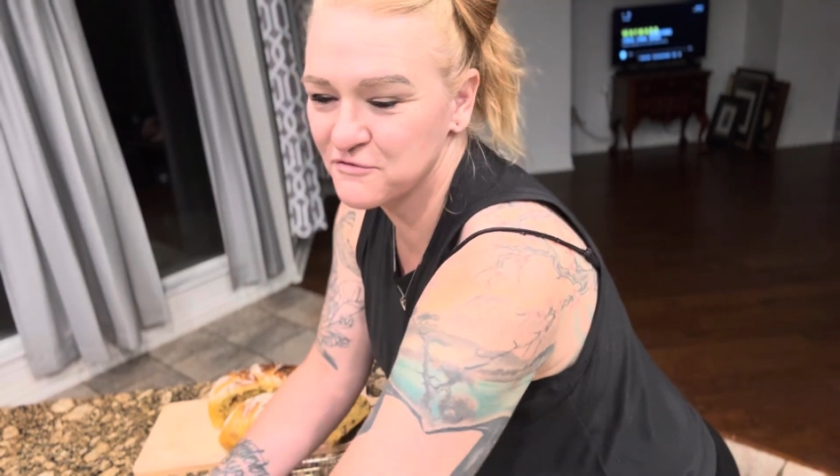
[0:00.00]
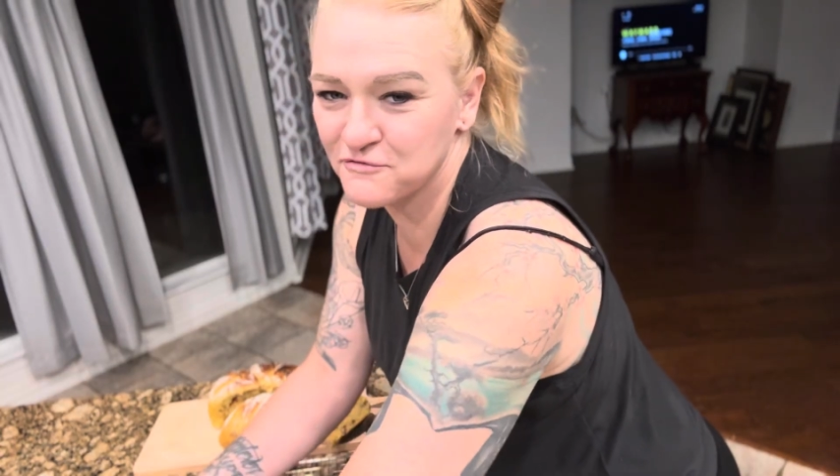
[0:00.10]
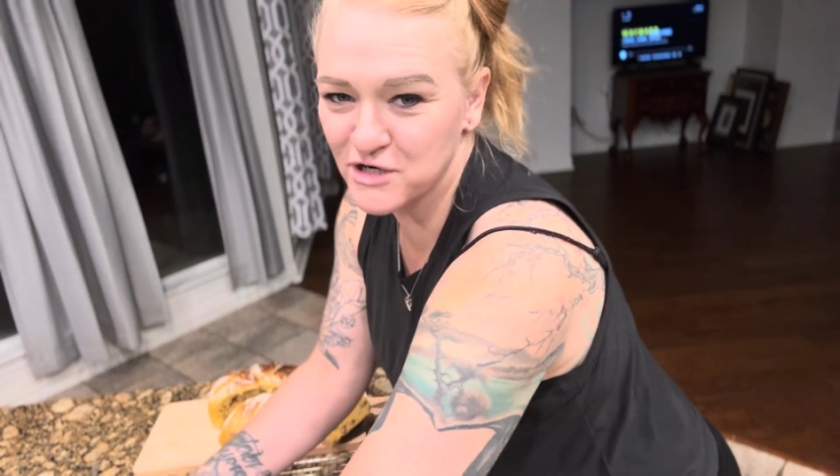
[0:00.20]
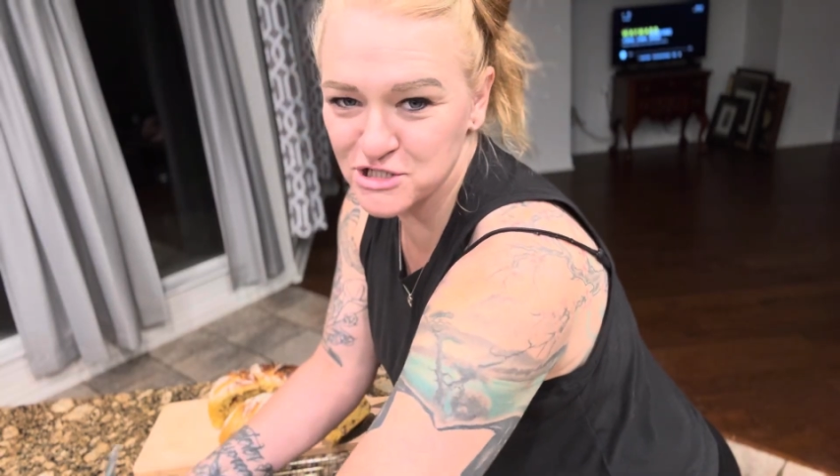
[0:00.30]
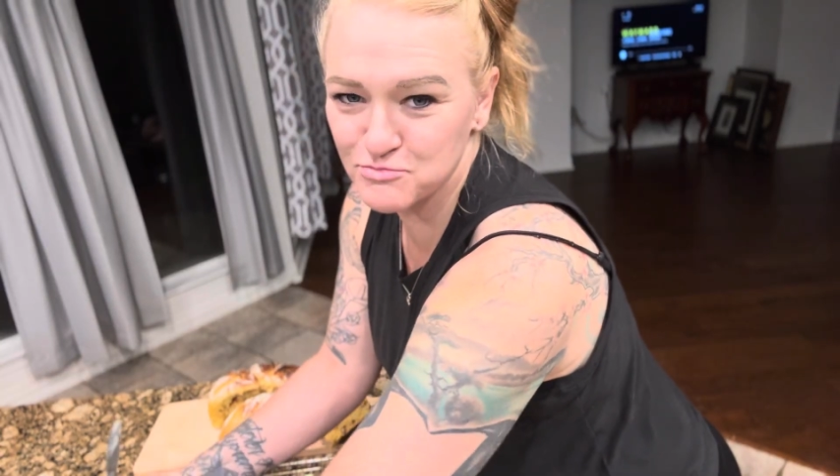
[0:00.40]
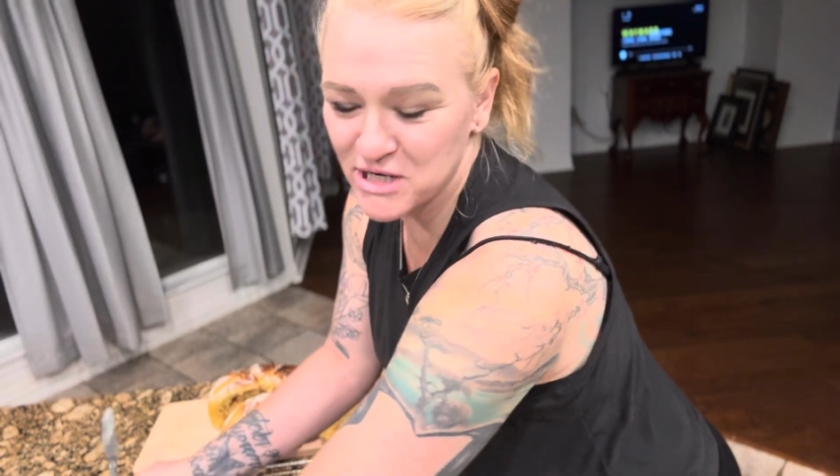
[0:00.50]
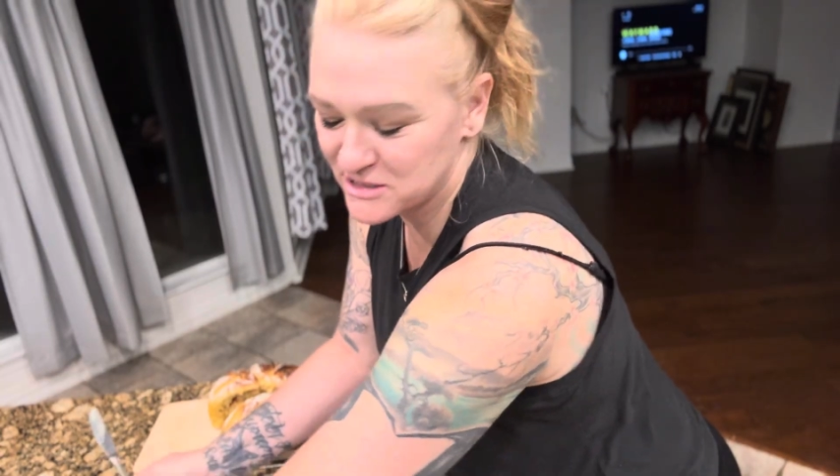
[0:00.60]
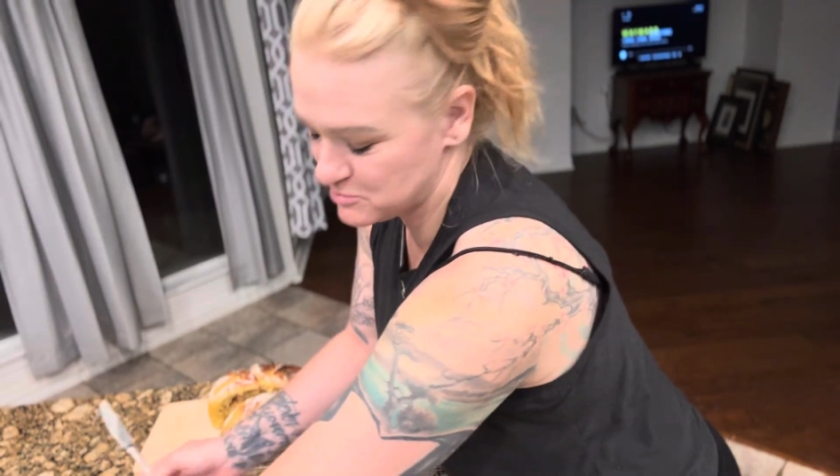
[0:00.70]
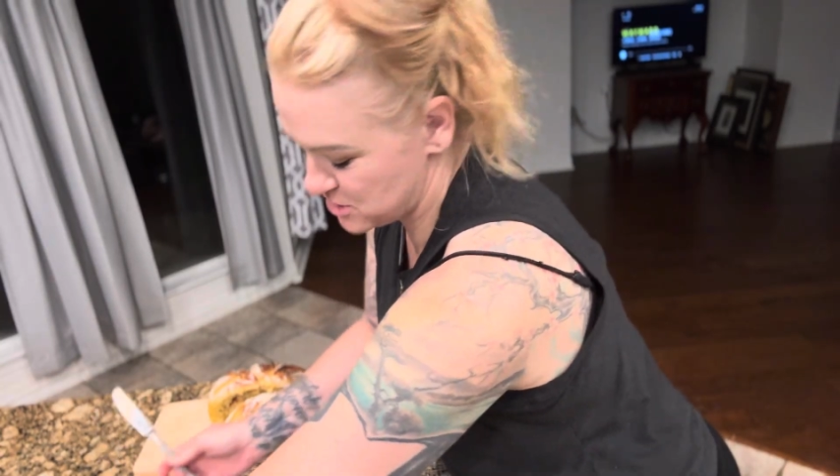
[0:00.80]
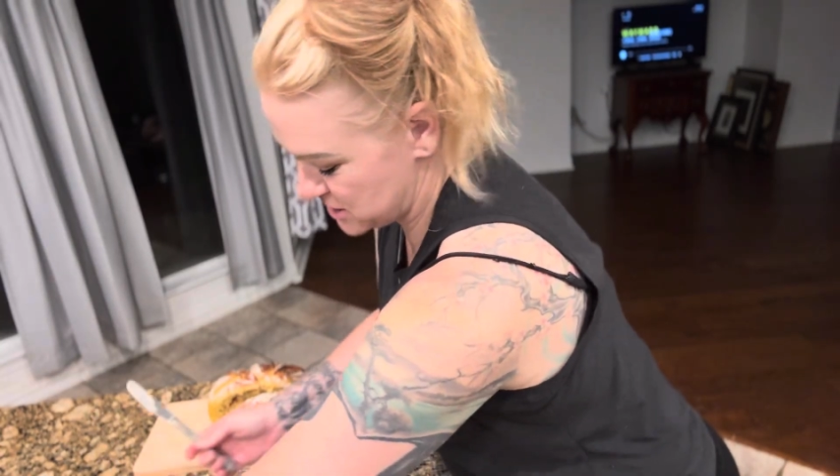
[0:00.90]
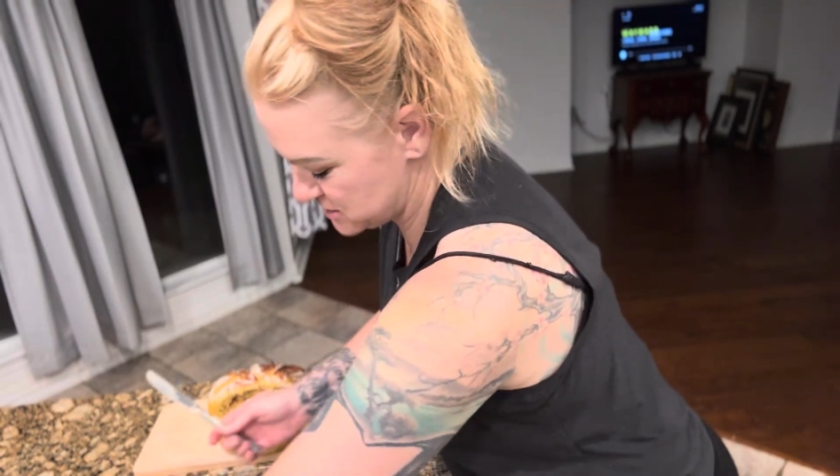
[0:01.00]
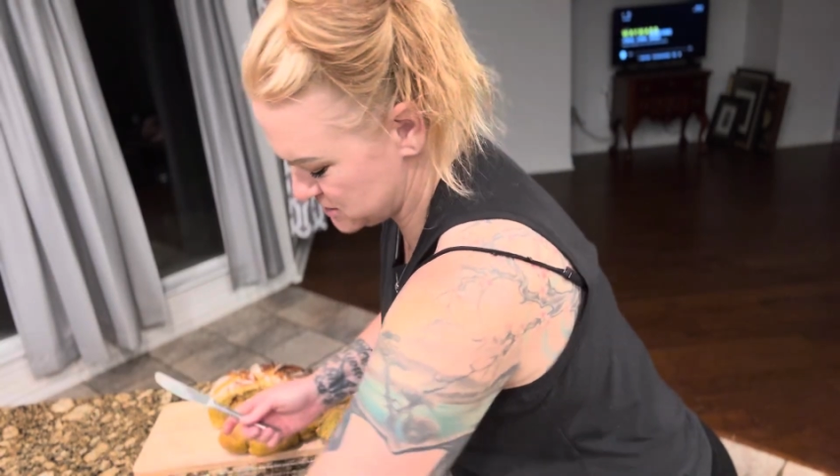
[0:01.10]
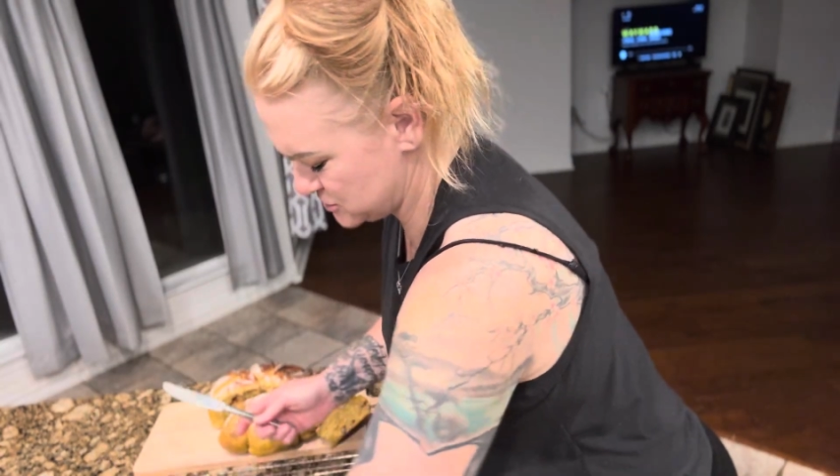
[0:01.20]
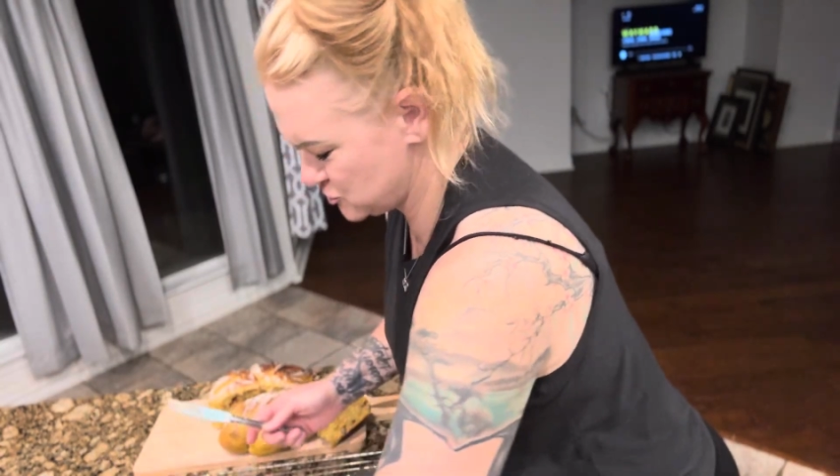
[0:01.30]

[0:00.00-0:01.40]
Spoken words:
fresh baked bread is